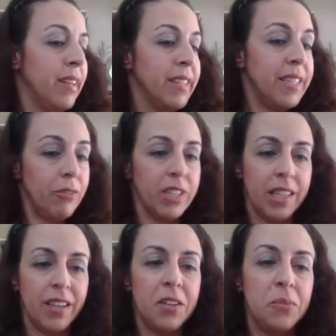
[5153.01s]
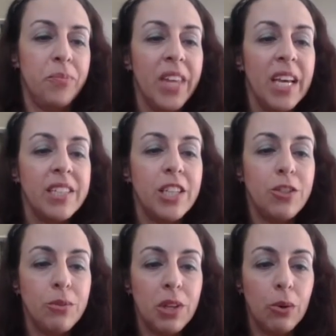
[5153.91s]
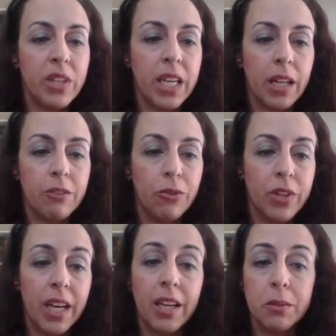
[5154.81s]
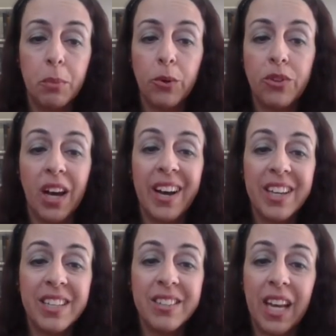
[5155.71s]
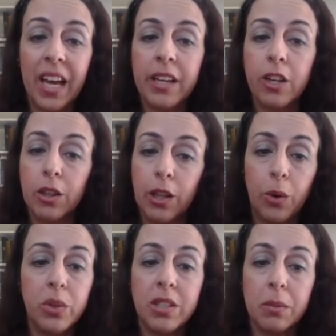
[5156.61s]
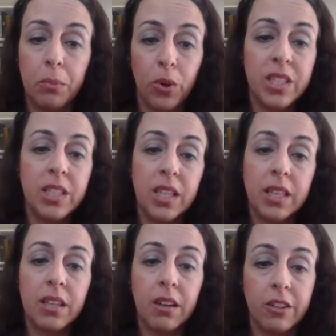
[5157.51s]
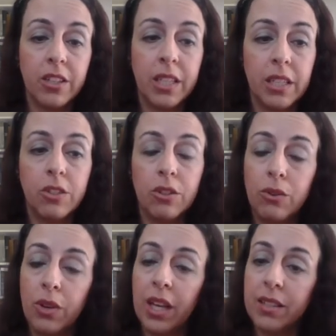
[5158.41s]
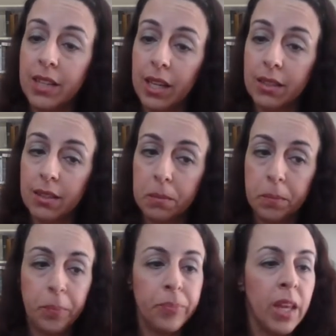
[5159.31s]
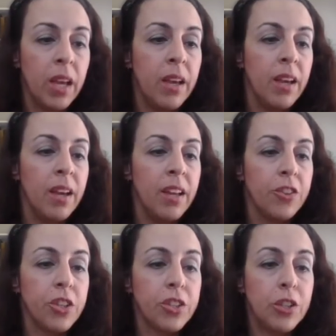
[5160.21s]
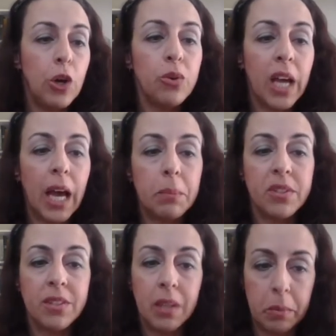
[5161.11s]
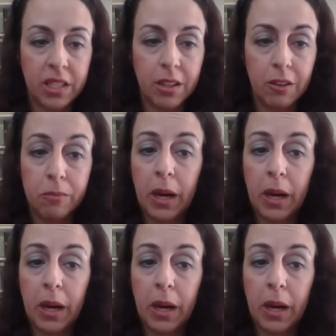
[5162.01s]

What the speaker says: Seventh, did you know that California has both the highest and lowest point in the continental United States? The snow-capped summit of